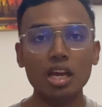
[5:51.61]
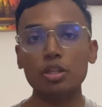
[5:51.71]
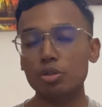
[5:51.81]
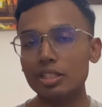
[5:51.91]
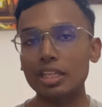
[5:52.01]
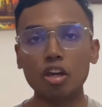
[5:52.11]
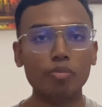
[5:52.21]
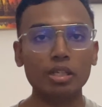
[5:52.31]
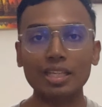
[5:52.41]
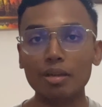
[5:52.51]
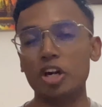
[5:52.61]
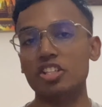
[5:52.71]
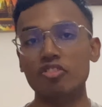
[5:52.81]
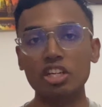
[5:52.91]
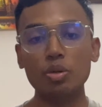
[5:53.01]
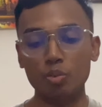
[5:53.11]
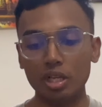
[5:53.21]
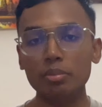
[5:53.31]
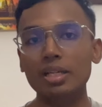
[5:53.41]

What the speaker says: I usually take care of my tech parts really well,